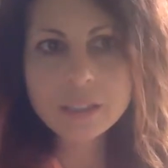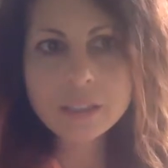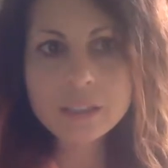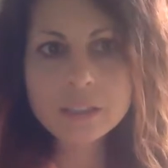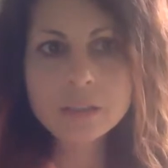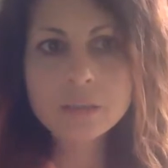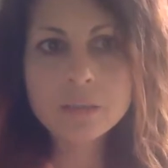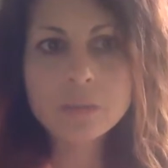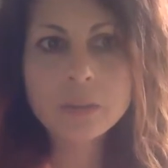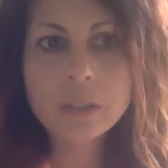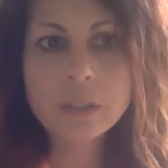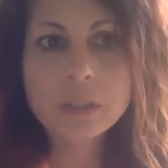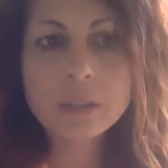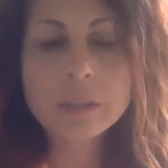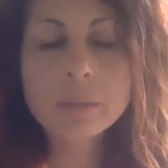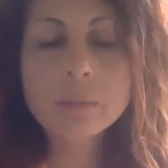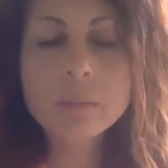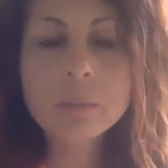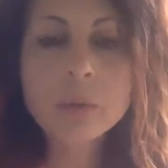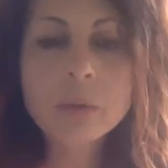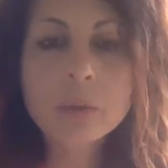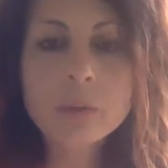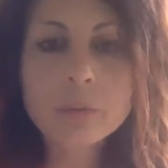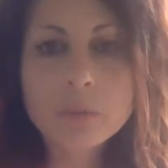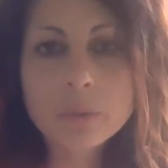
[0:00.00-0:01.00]
it's very
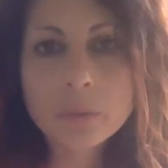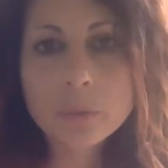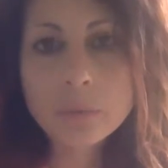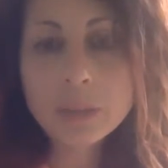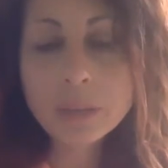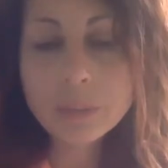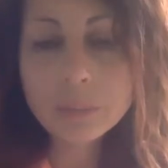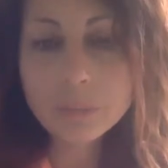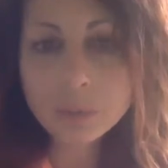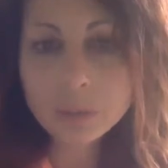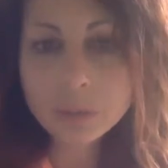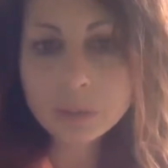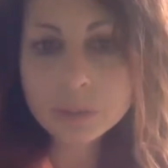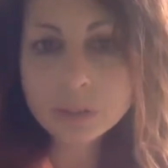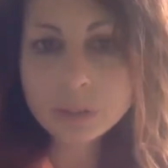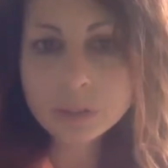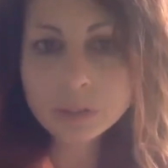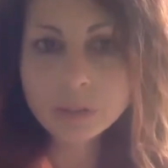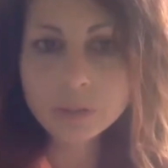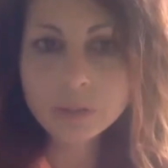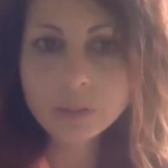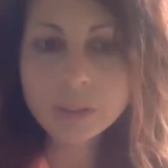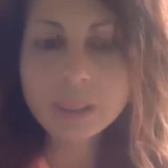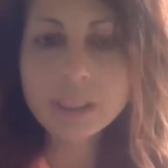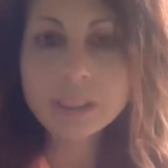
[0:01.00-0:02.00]
important for me
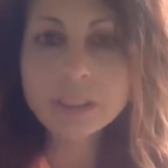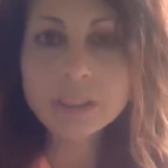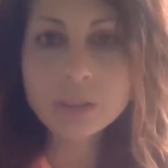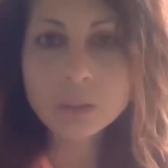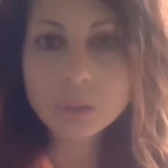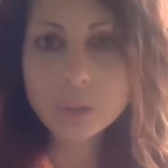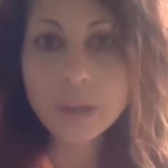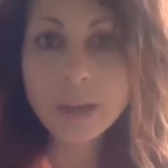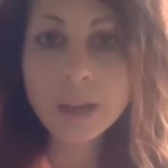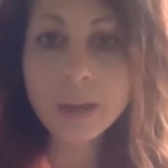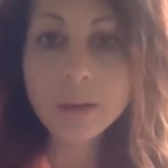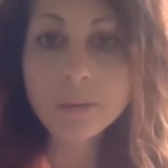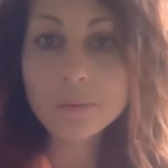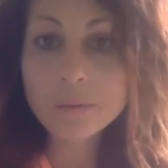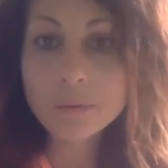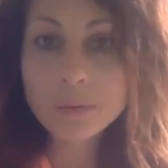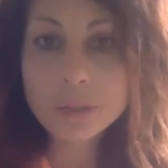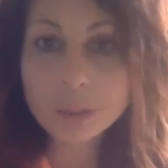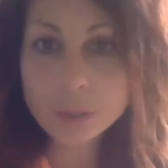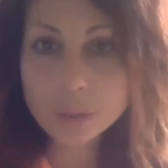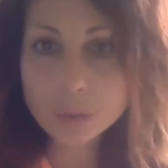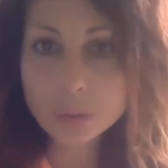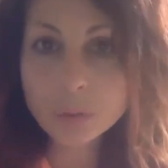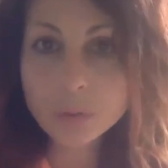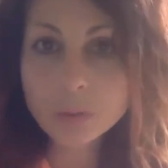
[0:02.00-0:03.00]
personally to have
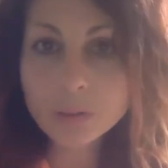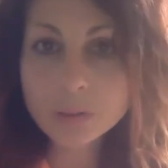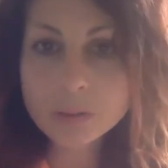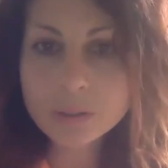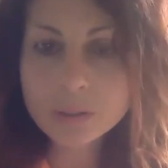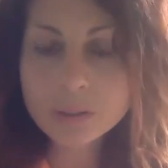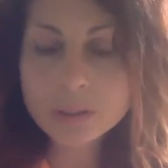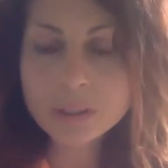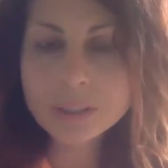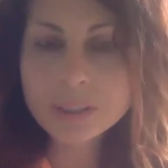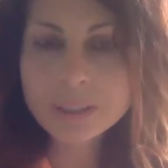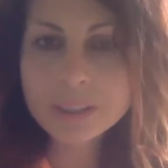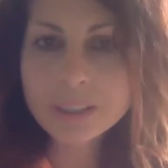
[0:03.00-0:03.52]
visuals.